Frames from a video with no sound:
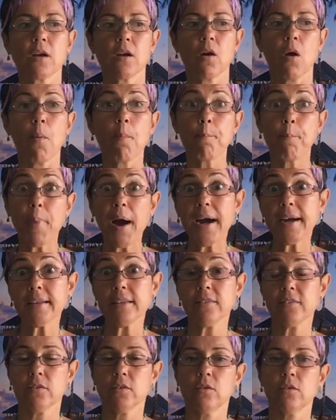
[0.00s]

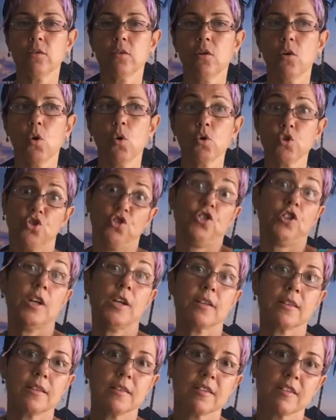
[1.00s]
comparison or
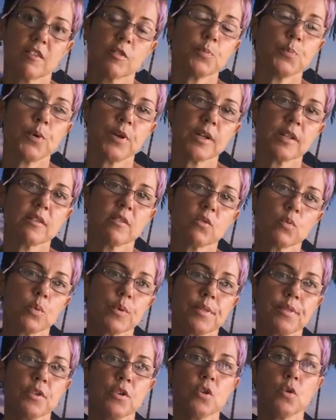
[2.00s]
share this experience
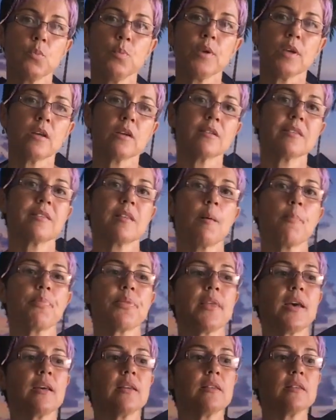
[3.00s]
with you because
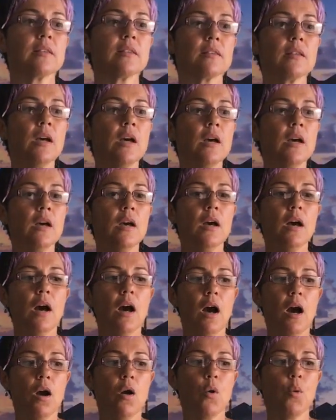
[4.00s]
sometimes
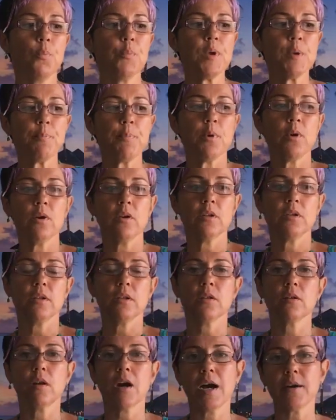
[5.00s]
people,
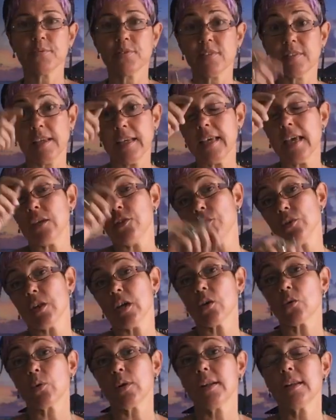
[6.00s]
have say, and you
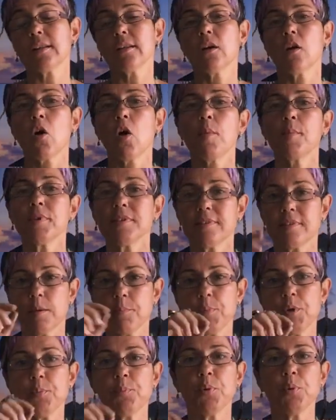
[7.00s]
can read in the comments and
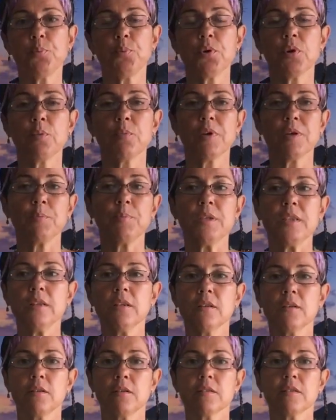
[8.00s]
people put on my
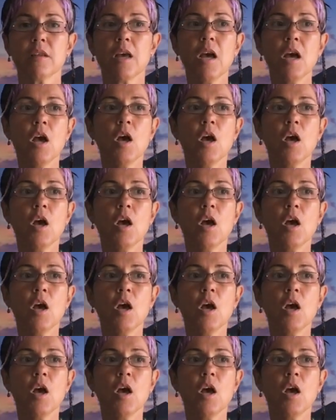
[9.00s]
videos,